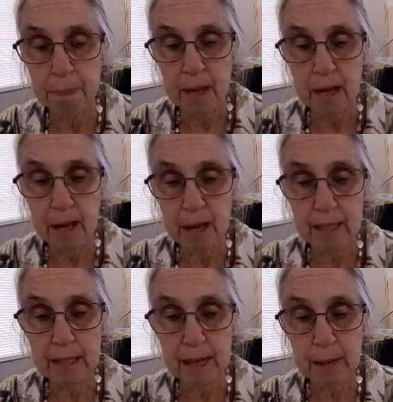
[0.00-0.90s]

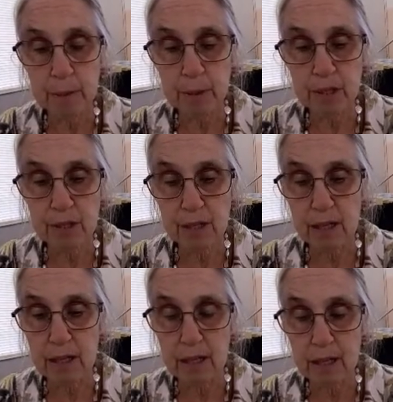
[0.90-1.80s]
hardly able to
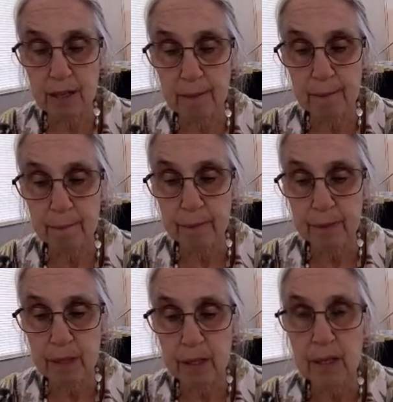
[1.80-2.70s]
think,
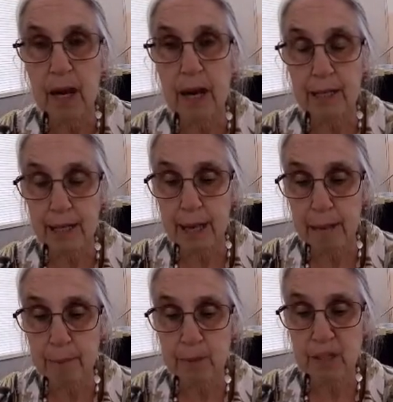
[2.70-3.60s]
hardly
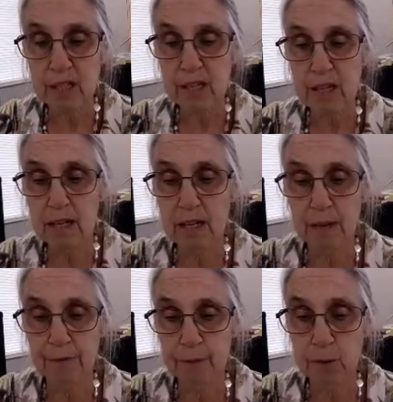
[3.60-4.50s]
able to see a
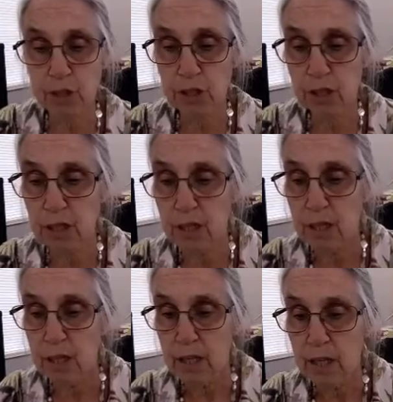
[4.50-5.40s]
future
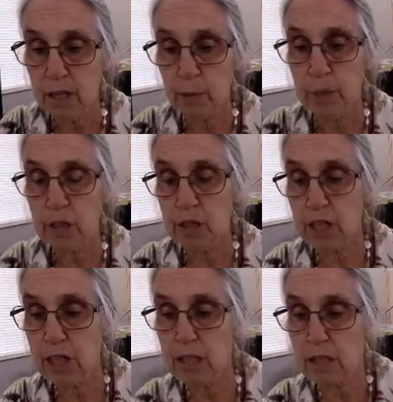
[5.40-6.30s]
in which
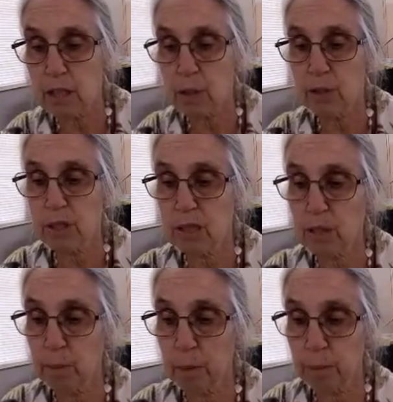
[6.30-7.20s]
Jesus could
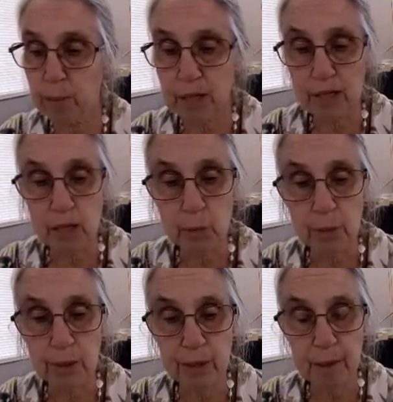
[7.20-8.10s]
still be present
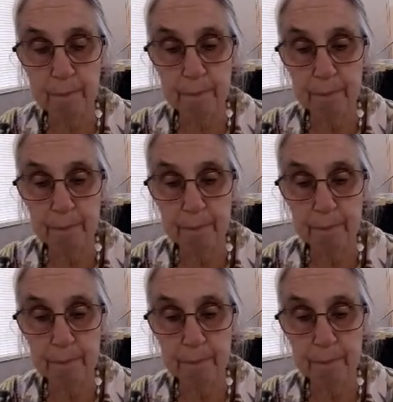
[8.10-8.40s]
with them.